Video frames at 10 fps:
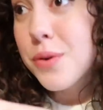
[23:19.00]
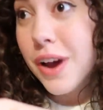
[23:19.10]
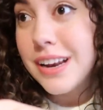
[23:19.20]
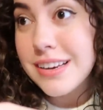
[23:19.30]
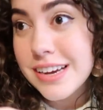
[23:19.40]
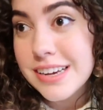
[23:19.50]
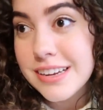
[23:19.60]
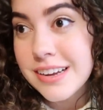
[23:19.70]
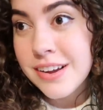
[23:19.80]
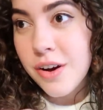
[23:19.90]
you read it, Dad?
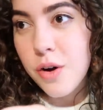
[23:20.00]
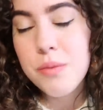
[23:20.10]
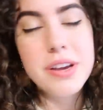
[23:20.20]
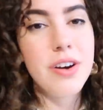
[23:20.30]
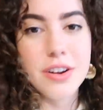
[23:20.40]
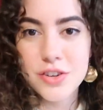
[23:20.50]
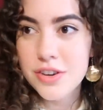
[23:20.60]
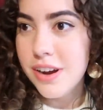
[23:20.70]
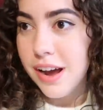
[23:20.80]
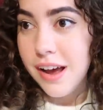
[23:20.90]
Oh my gosh.